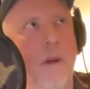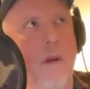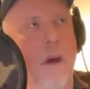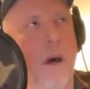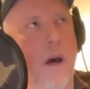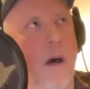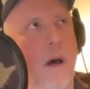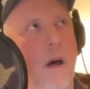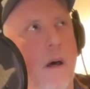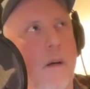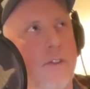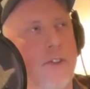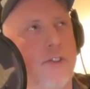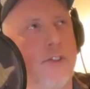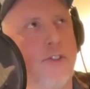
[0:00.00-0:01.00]

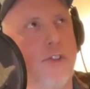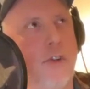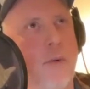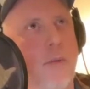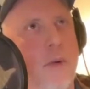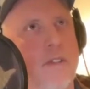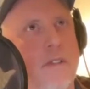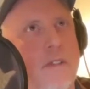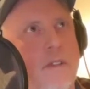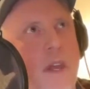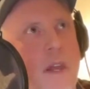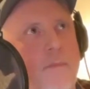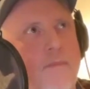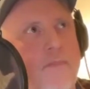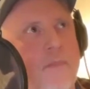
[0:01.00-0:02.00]
what's his
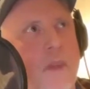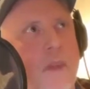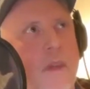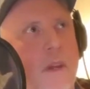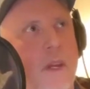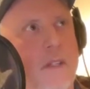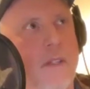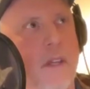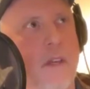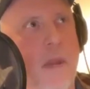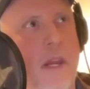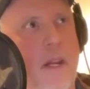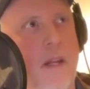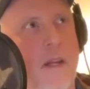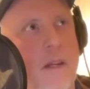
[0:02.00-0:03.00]
name? He's a
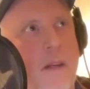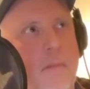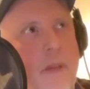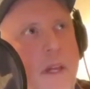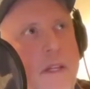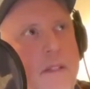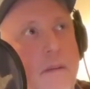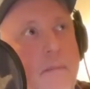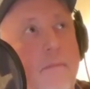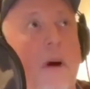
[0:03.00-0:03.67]
comedian. He plays a